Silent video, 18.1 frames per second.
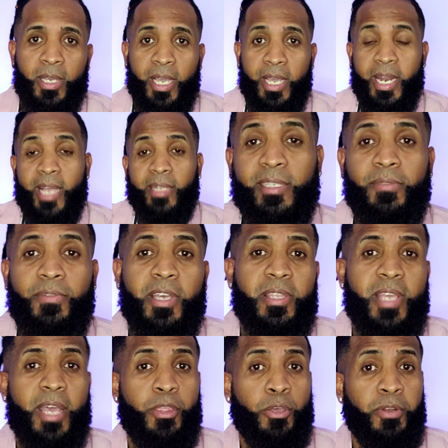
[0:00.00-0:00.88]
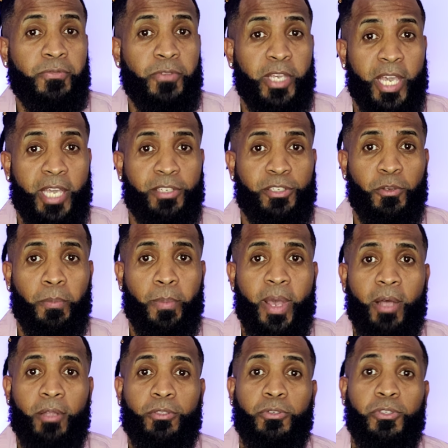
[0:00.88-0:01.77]
and activate that notification
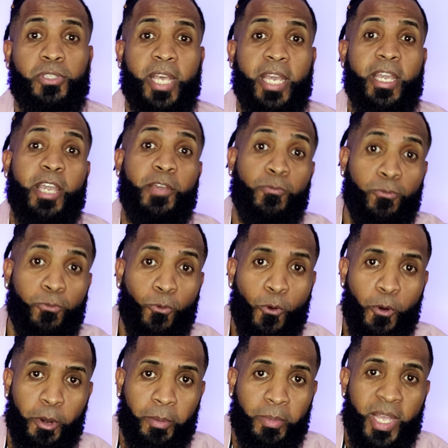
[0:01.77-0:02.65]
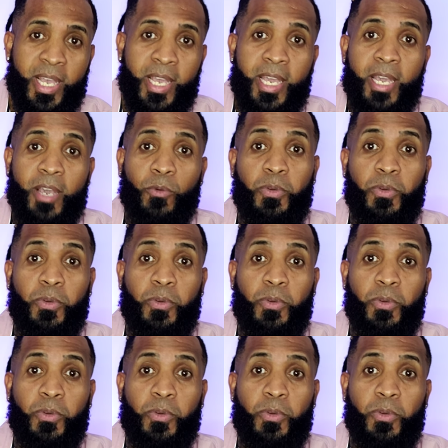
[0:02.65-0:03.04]
bell to stay informed